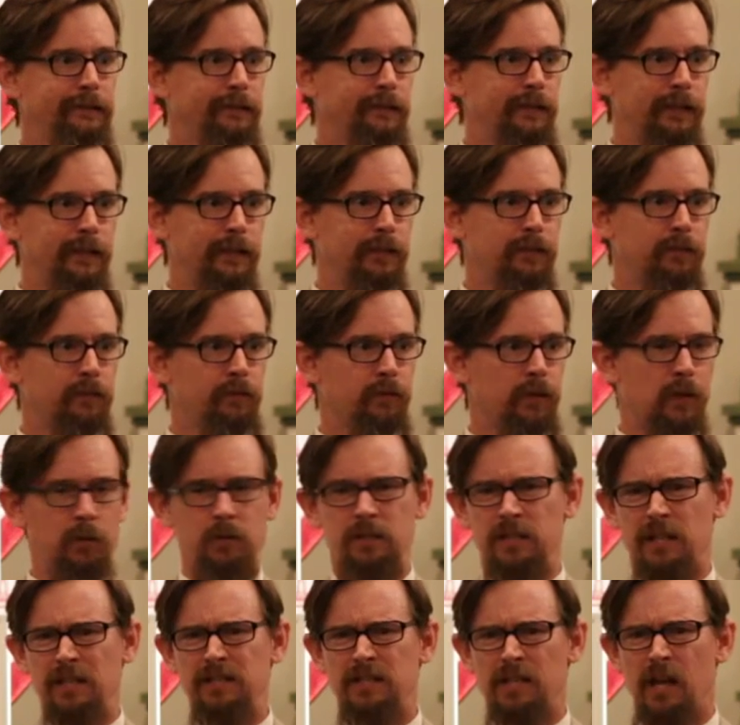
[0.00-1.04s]
And
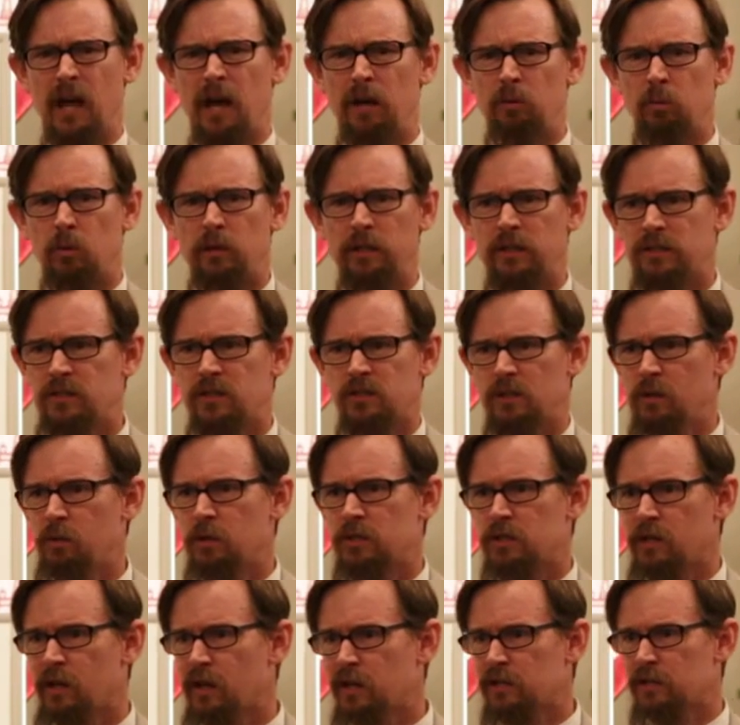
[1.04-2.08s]
it's an odd one because there's no
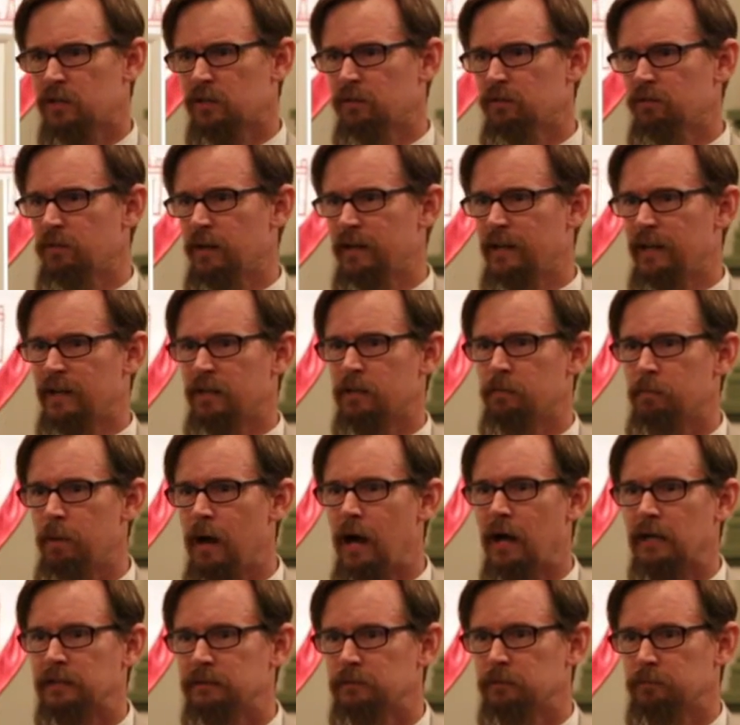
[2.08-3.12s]
introduction. Right out of the
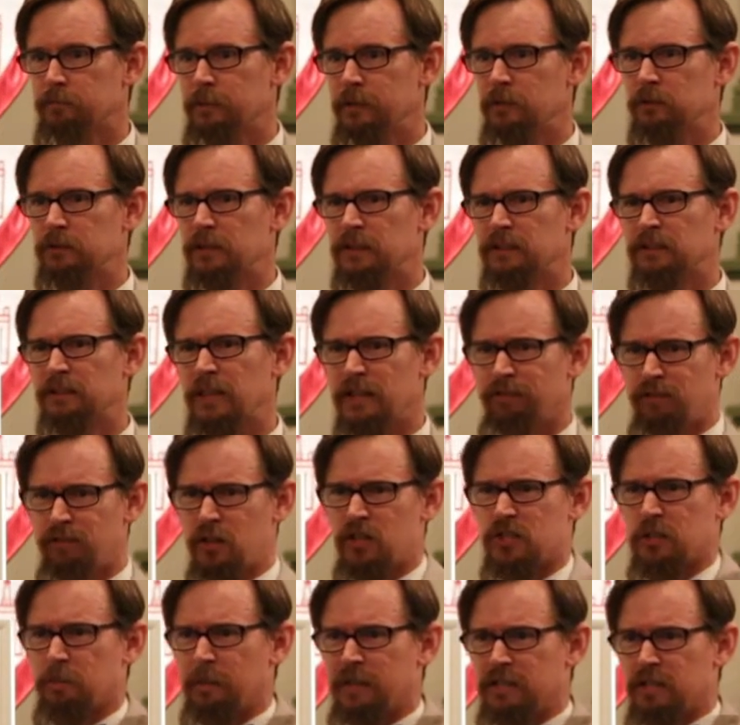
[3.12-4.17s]
box, Meno says, can
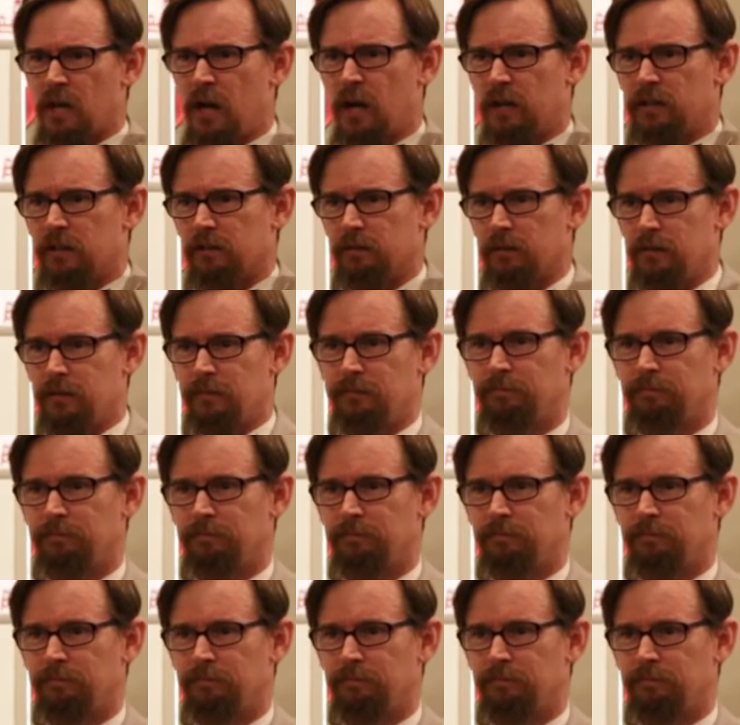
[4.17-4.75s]
virtue be taught?